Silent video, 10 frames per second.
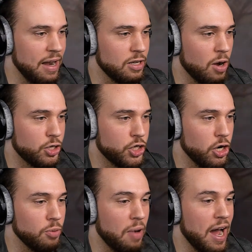don't
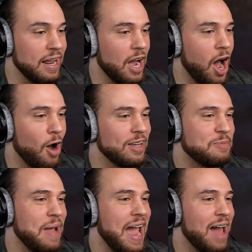shoot, buddy. Oh, it's
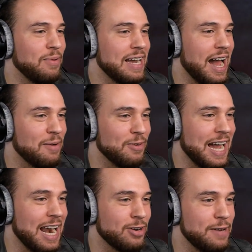bad. We got
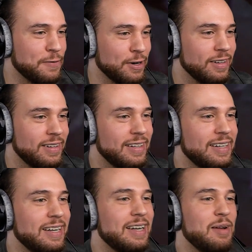a griefer.
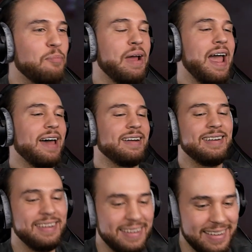Ban.
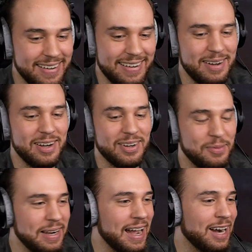
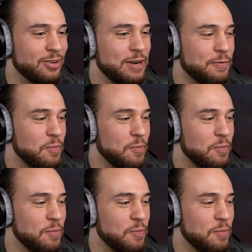We got a griefer